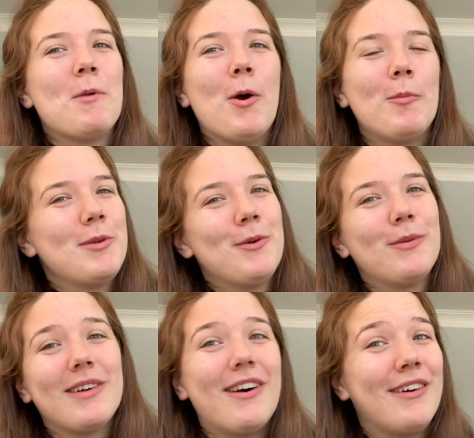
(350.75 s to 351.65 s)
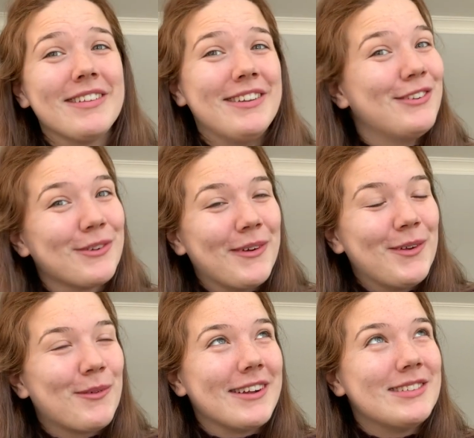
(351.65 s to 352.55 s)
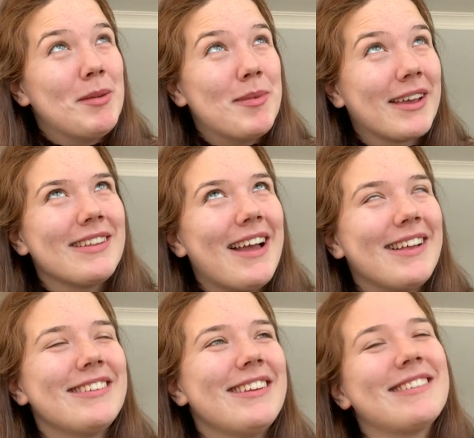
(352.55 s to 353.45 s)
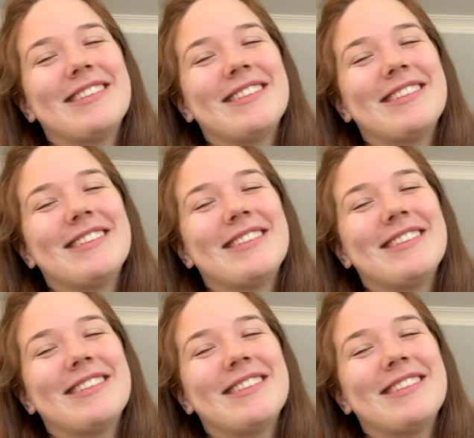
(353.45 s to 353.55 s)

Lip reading: Hope you all enjoyed watching me pick classes.